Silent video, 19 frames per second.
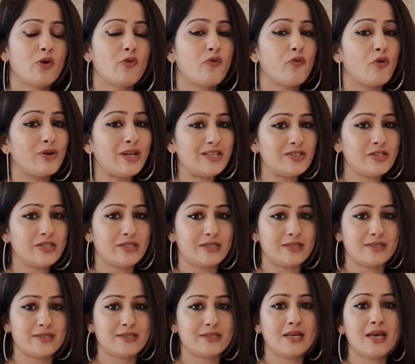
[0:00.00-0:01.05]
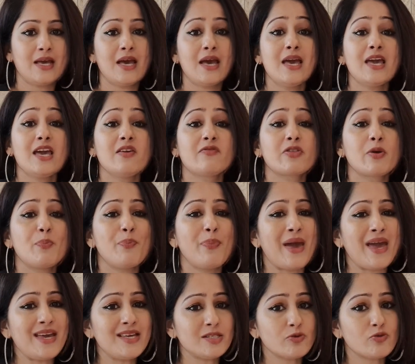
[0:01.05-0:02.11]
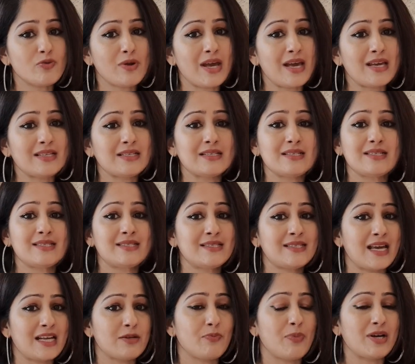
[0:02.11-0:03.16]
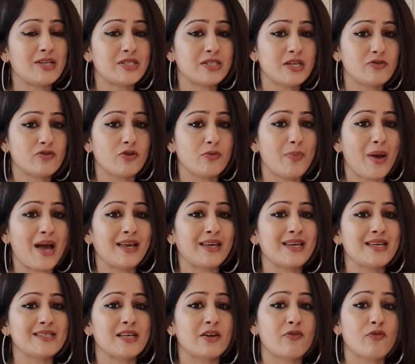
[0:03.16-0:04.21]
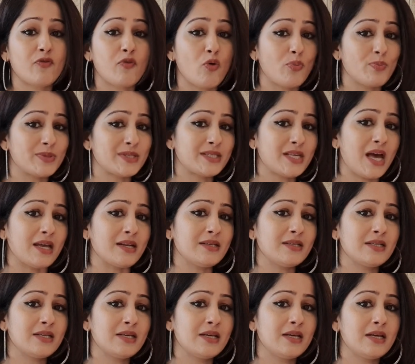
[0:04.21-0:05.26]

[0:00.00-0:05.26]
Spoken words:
For instance, if the base rate set by central bank is at 4%,